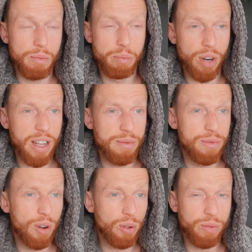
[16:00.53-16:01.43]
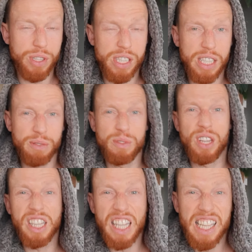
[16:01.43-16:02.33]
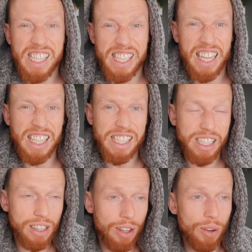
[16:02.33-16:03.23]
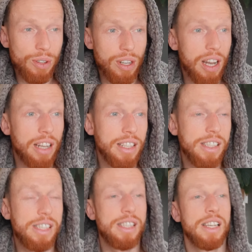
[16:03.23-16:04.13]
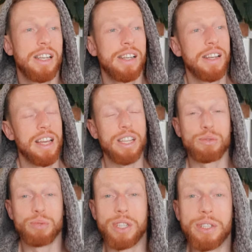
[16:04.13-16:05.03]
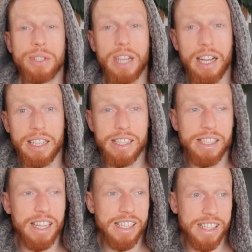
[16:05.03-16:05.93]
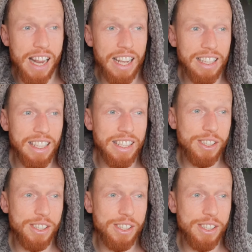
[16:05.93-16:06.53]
brain fog, fatigue. The list is long, and it's real, and it's daily.